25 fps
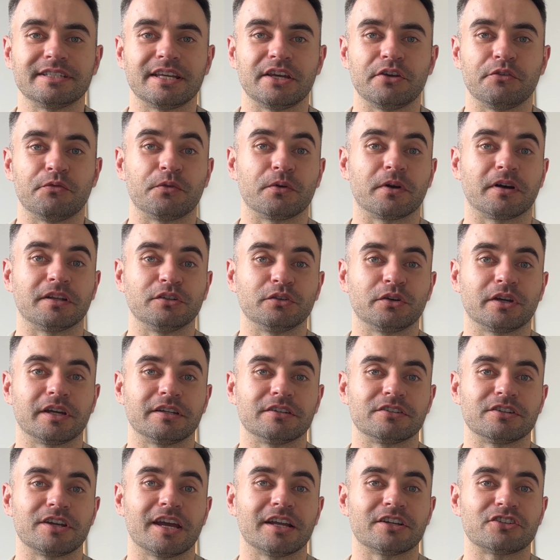If you are looking
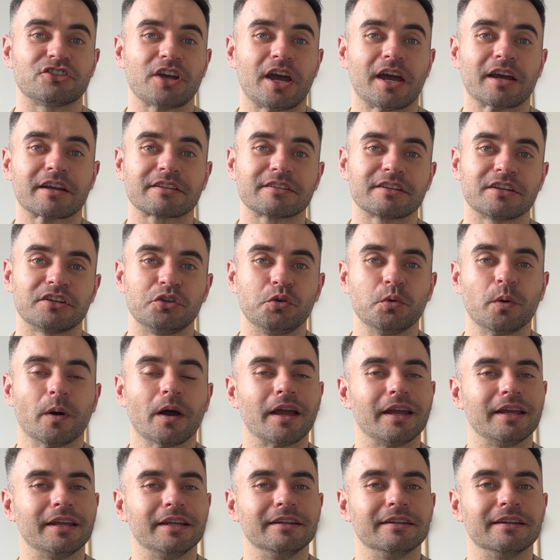to get jacked, you
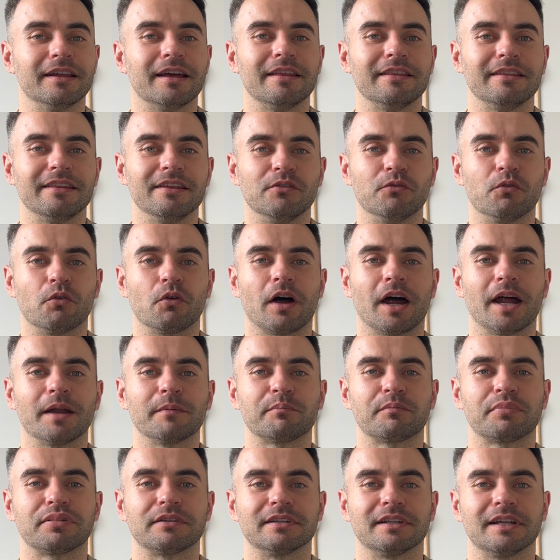are in the
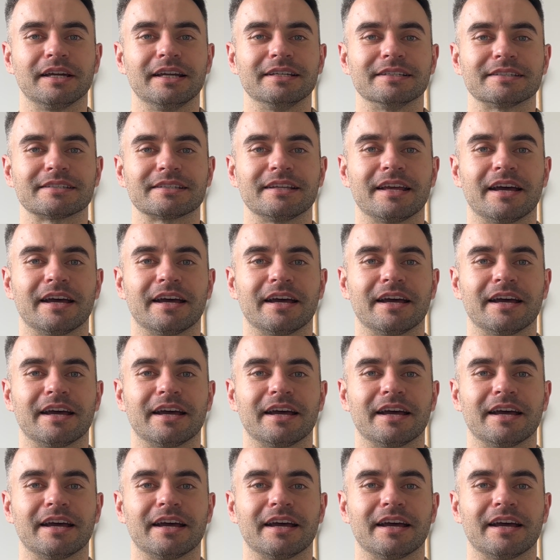right place.